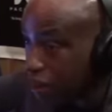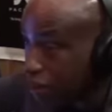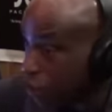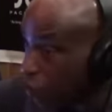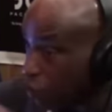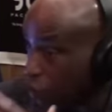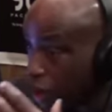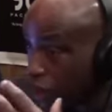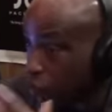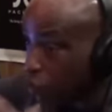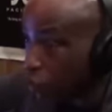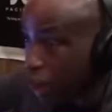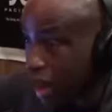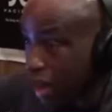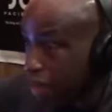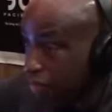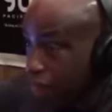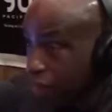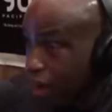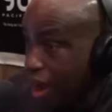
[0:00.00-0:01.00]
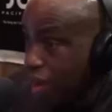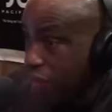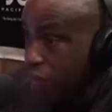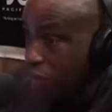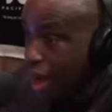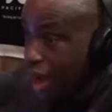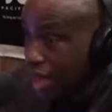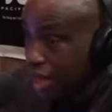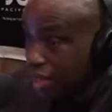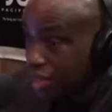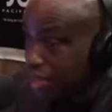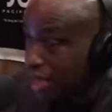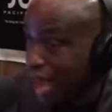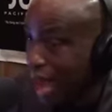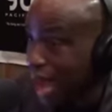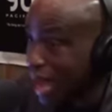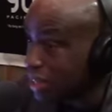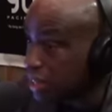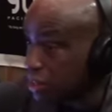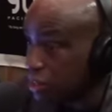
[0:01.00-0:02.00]
I mean, whatever I write, the
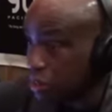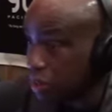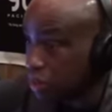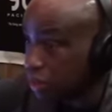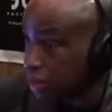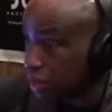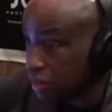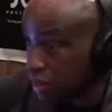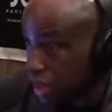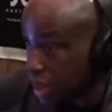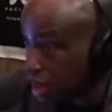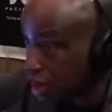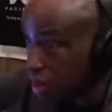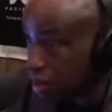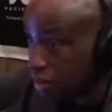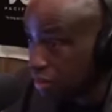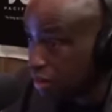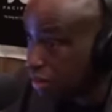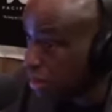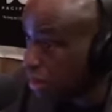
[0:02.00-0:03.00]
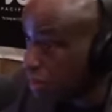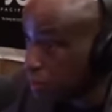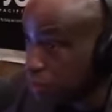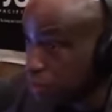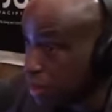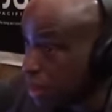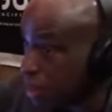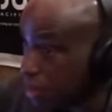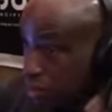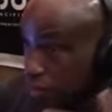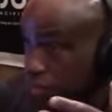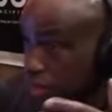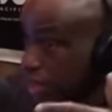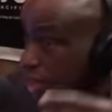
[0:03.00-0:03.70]
ads are there. Some, you know,